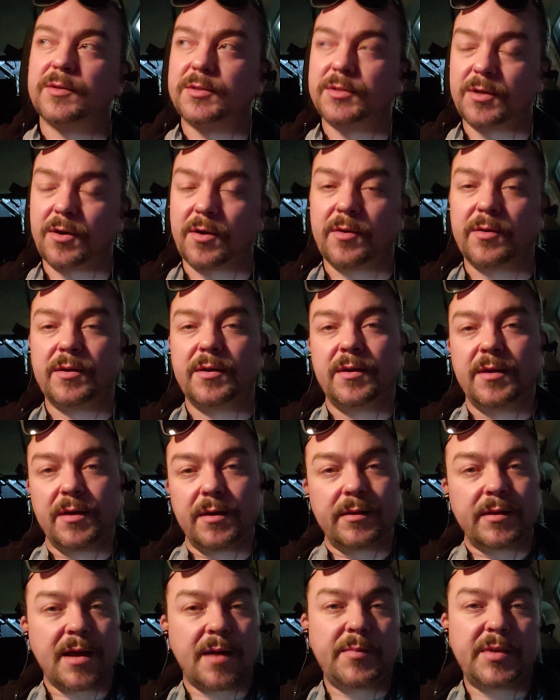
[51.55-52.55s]
So,
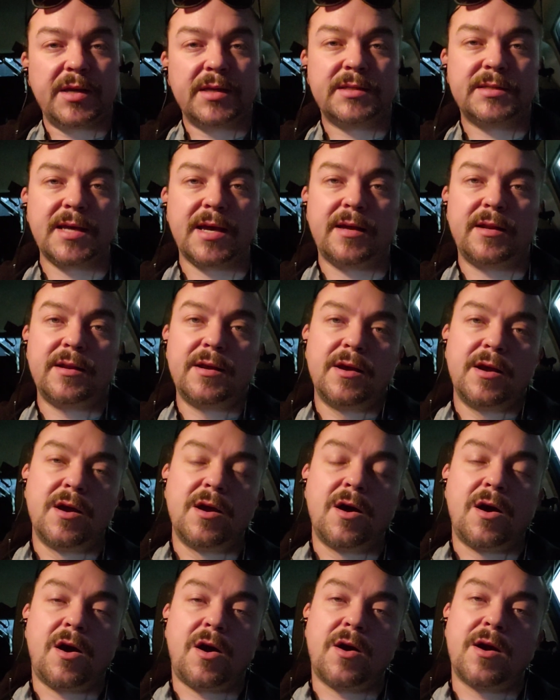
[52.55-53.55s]
that being said,
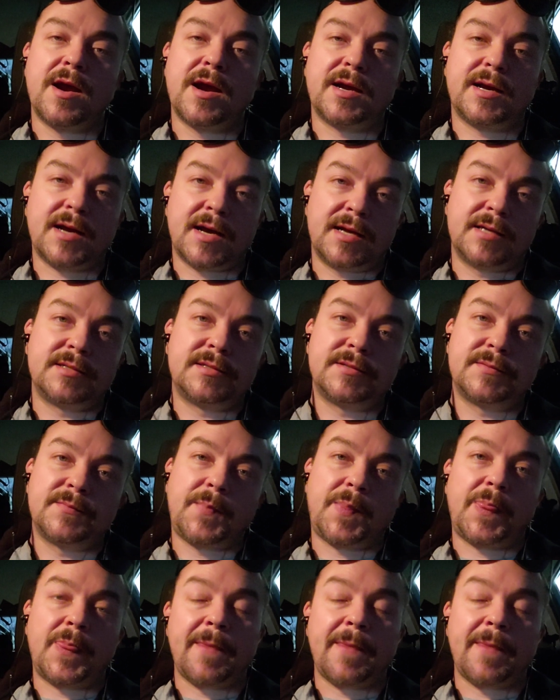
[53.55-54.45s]
all right, guys.